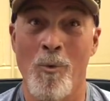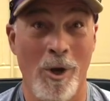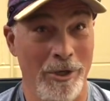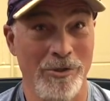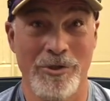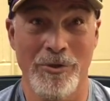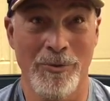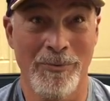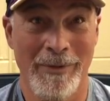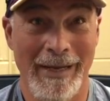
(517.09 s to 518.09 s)

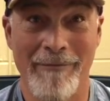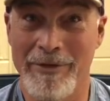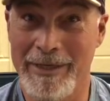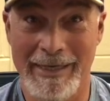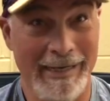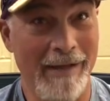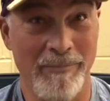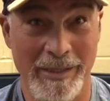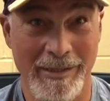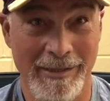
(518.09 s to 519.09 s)
1-2 every year that I've
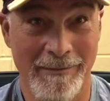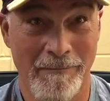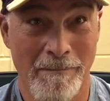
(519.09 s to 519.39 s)
been here.